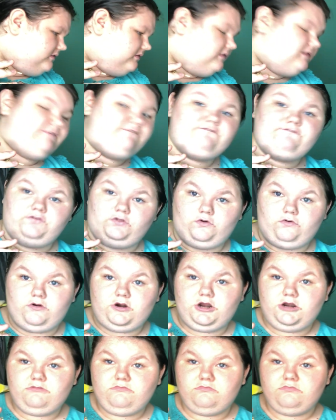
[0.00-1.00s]
the
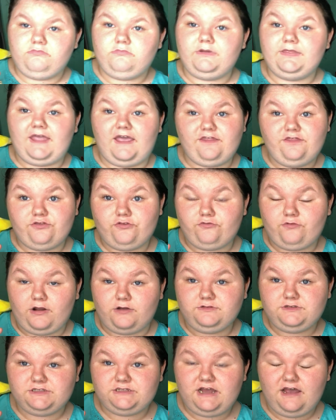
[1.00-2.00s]
floor, when they
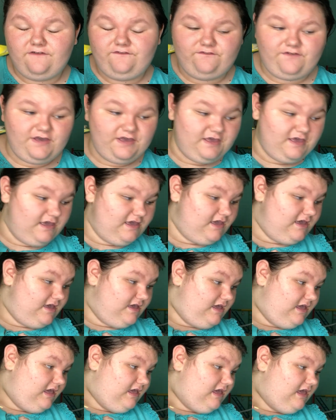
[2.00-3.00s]
throw stuff,
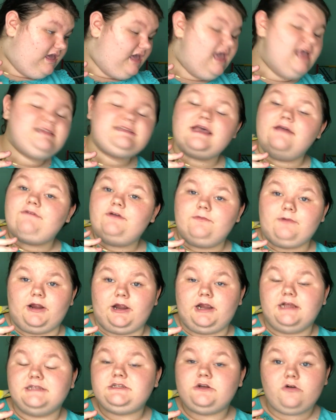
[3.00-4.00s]
it's
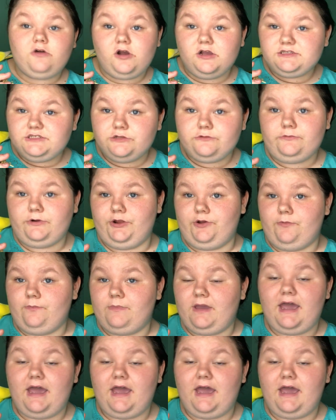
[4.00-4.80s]
everywhere. It's across the room.